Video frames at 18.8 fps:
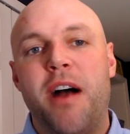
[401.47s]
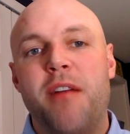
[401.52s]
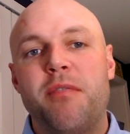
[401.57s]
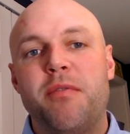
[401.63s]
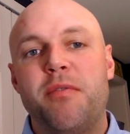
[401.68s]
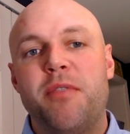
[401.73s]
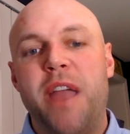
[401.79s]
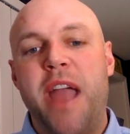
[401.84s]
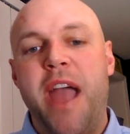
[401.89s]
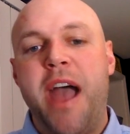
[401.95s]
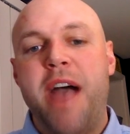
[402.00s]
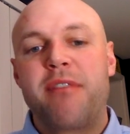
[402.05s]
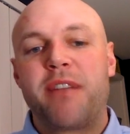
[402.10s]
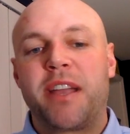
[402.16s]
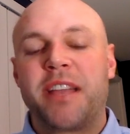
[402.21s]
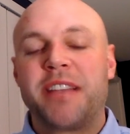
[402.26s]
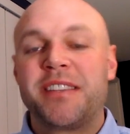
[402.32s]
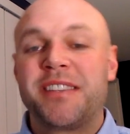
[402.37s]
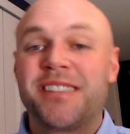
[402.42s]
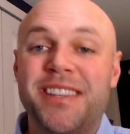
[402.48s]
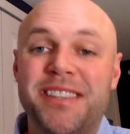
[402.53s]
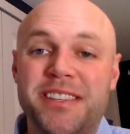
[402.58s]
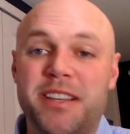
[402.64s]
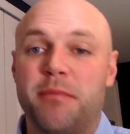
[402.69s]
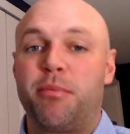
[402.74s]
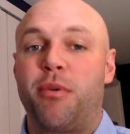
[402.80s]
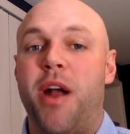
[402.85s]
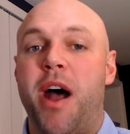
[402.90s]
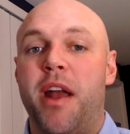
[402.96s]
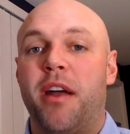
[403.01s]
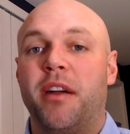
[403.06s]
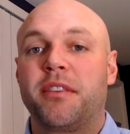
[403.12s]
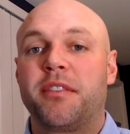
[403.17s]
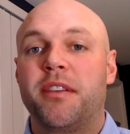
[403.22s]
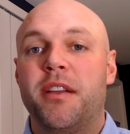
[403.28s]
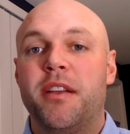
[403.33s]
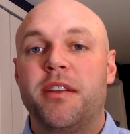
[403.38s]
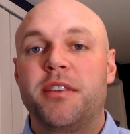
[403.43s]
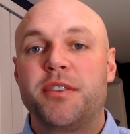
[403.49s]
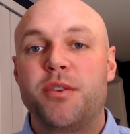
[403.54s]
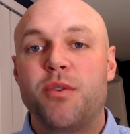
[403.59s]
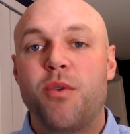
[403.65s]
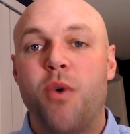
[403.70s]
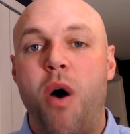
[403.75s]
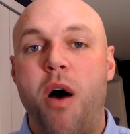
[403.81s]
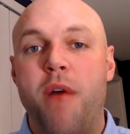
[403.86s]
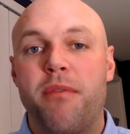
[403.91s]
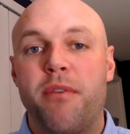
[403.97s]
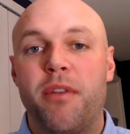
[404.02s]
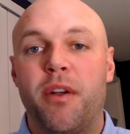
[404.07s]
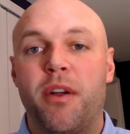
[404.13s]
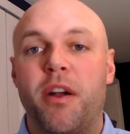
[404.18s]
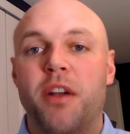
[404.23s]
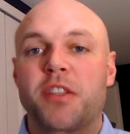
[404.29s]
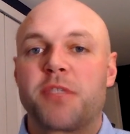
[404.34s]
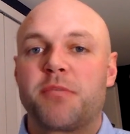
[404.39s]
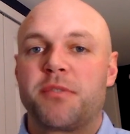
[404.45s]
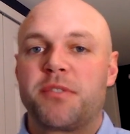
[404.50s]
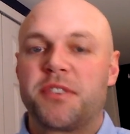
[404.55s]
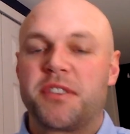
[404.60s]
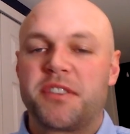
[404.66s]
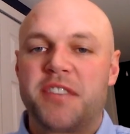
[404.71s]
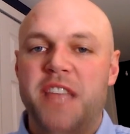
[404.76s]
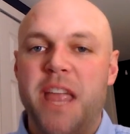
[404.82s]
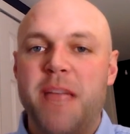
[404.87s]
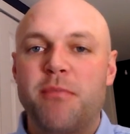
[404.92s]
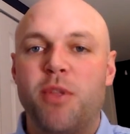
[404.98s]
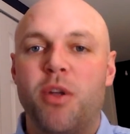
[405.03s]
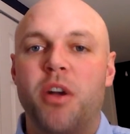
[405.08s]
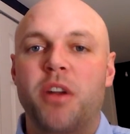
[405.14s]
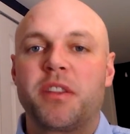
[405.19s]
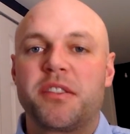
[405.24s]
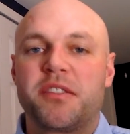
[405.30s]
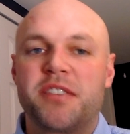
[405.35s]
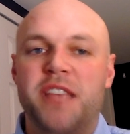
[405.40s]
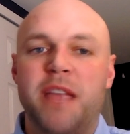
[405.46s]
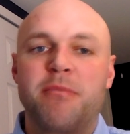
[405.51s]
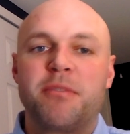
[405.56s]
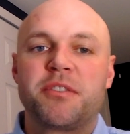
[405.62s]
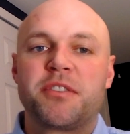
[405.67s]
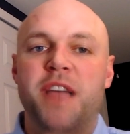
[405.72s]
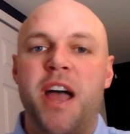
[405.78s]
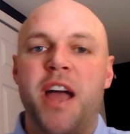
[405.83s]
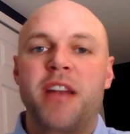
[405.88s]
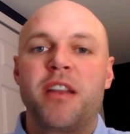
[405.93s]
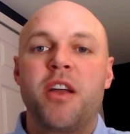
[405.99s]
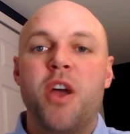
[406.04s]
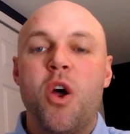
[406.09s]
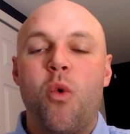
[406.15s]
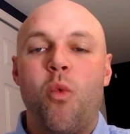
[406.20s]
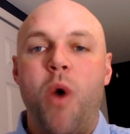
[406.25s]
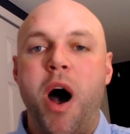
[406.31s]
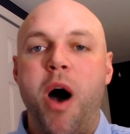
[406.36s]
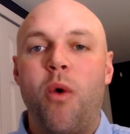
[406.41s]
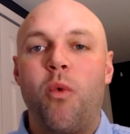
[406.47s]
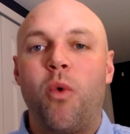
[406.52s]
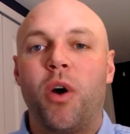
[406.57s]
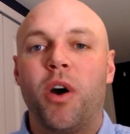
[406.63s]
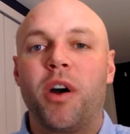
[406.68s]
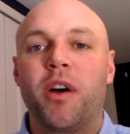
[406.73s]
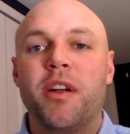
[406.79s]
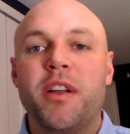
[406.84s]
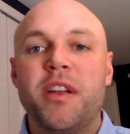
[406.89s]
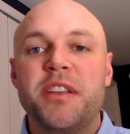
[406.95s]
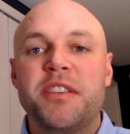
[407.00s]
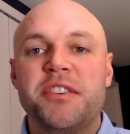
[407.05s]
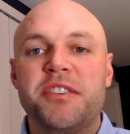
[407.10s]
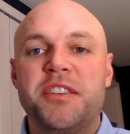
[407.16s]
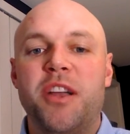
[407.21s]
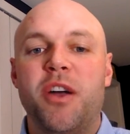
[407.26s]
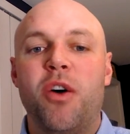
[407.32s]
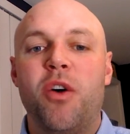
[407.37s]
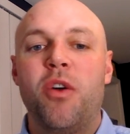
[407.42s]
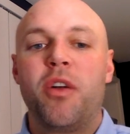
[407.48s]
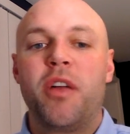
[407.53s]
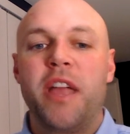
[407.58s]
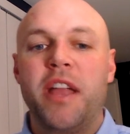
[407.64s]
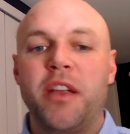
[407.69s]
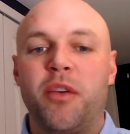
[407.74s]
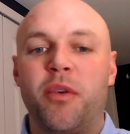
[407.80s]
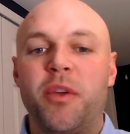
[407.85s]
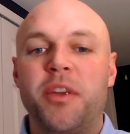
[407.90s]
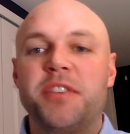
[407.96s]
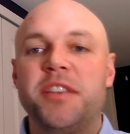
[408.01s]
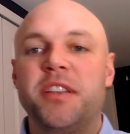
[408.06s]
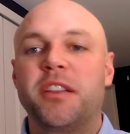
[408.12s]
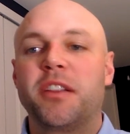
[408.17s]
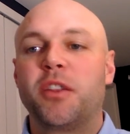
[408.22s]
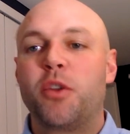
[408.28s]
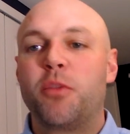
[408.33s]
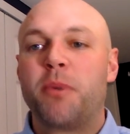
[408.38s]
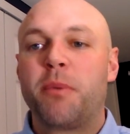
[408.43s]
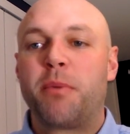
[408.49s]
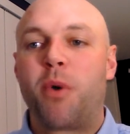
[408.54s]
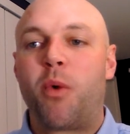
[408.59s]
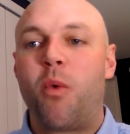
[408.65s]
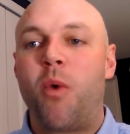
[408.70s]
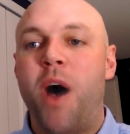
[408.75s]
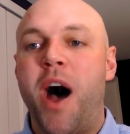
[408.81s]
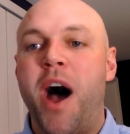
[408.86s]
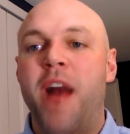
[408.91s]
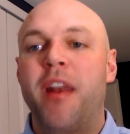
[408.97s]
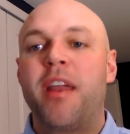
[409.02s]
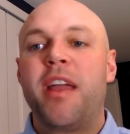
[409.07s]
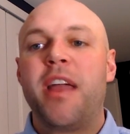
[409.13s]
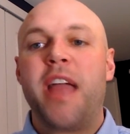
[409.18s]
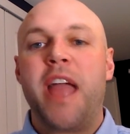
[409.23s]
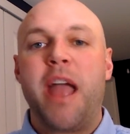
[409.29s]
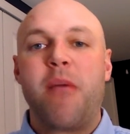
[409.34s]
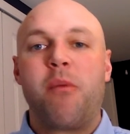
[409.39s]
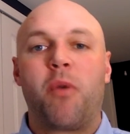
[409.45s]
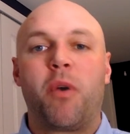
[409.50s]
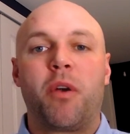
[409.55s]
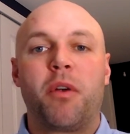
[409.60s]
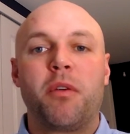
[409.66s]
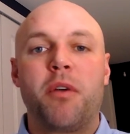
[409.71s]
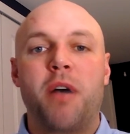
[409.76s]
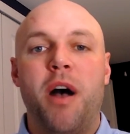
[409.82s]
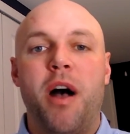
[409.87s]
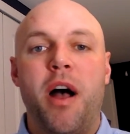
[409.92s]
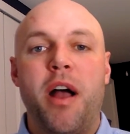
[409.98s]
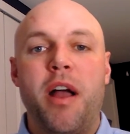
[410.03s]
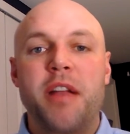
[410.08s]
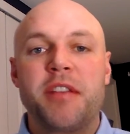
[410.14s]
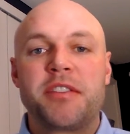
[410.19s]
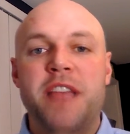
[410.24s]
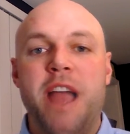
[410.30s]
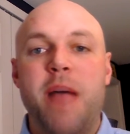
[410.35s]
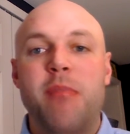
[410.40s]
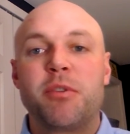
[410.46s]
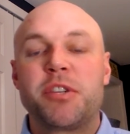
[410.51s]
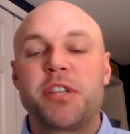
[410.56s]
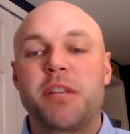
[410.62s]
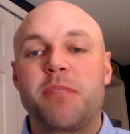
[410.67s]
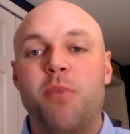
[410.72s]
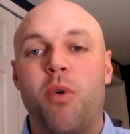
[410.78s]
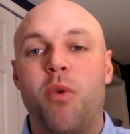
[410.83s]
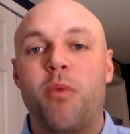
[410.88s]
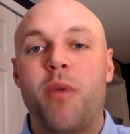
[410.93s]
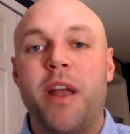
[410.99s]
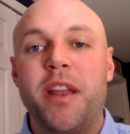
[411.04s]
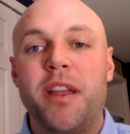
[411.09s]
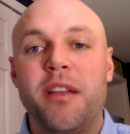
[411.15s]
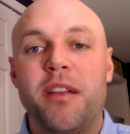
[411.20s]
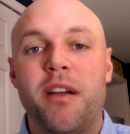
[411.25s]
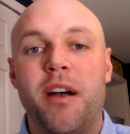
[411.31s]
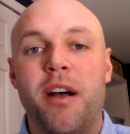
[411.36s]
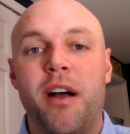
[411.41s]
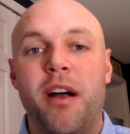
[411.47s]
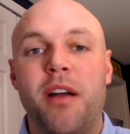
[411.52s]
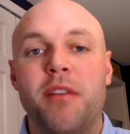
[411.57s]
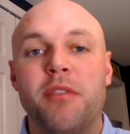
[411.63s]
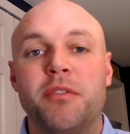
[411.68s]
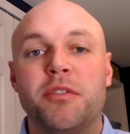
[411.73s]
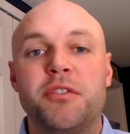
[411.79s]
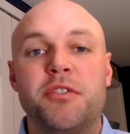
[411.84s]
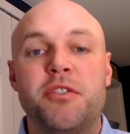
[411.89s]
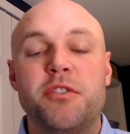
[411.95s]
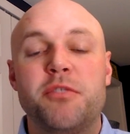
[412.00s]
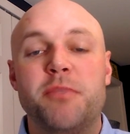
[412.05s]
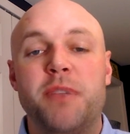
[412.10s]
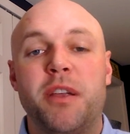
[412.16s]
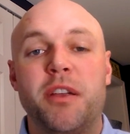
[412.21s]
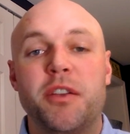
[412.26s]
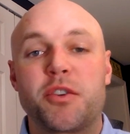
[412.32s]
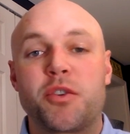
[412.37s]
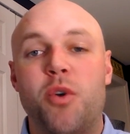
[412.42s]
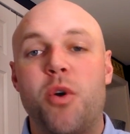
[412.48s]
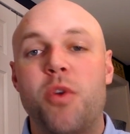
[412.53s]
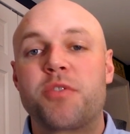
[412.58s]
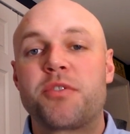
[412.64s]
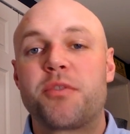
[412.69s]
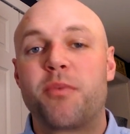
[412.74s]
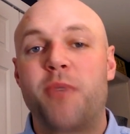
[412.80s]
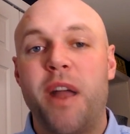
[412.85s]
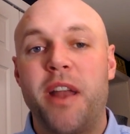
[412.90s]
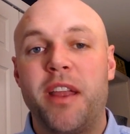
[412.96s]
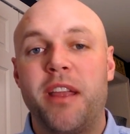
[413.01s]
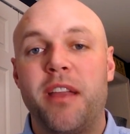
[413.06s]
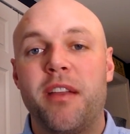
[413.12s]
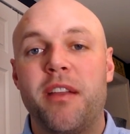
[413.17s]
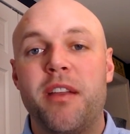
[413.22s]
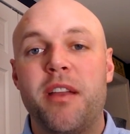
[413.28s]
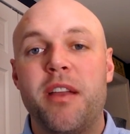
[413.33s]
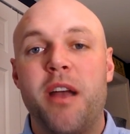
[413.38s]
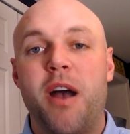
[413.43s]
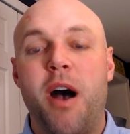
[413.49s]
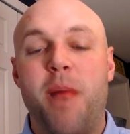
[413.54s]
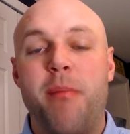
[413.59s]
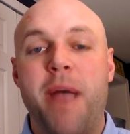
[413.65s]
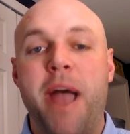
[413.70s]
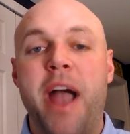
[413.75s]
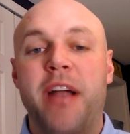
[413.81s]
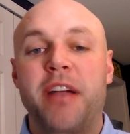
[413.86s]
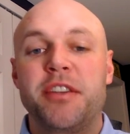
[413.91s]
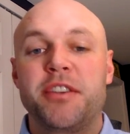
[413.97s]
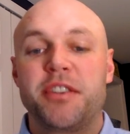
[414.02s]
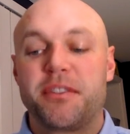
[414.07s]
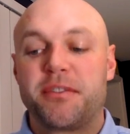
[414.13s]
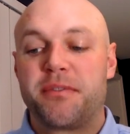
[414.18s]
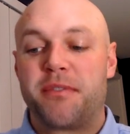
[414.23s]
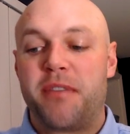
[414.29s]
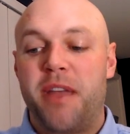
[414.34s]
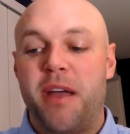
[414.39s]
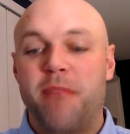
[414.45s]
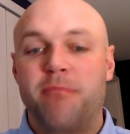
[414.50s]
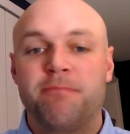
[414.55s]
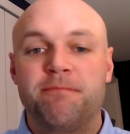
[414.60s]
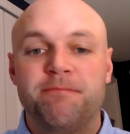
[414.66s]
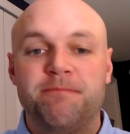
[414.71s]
they have a consistent product to offer their customers. The same look, the same design, while we're still increasing the lumen per watt and we're establishing more controls ready packages for them.